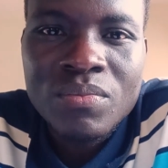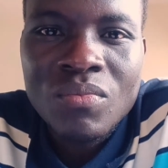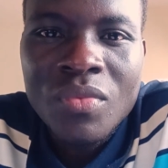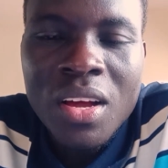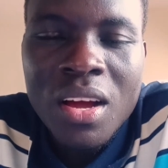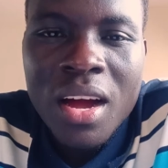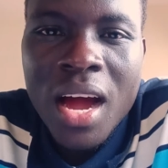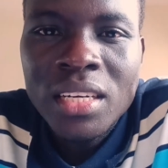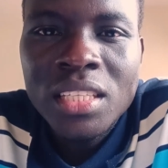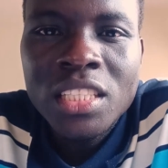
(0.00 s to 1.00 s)
An
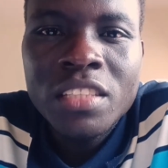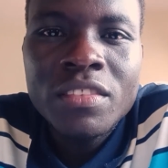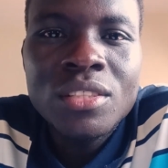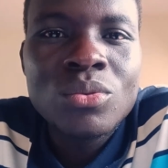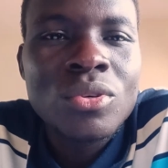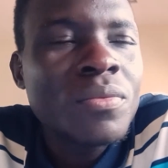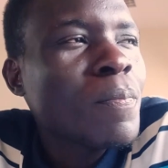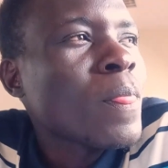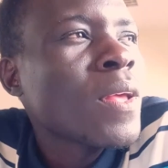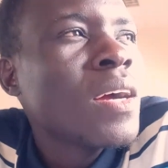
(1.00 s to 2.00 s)
individual
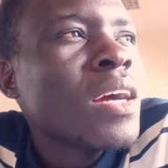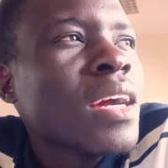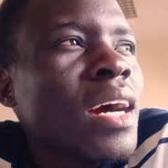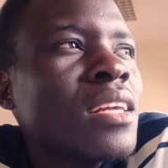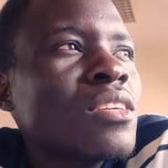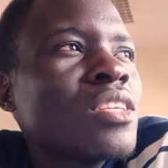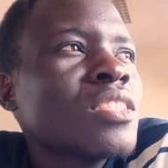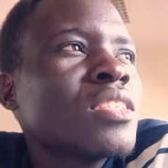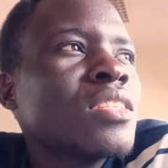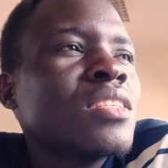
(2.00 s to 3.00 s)
cannot
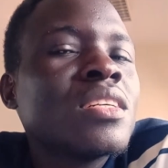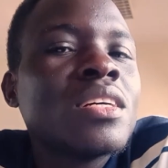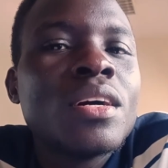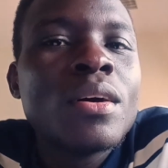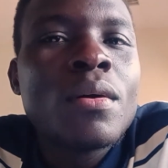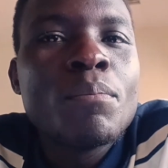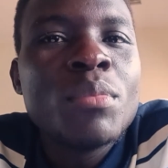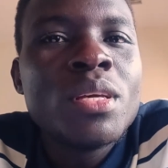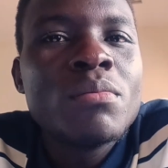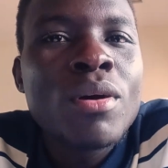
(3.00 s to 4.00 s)
be
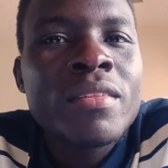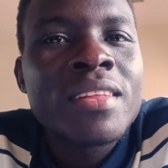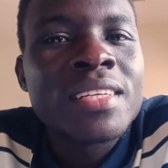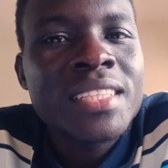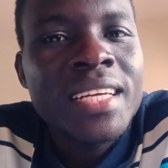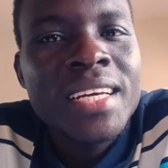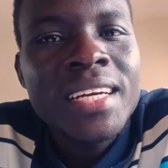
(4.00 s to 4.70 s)
both the seller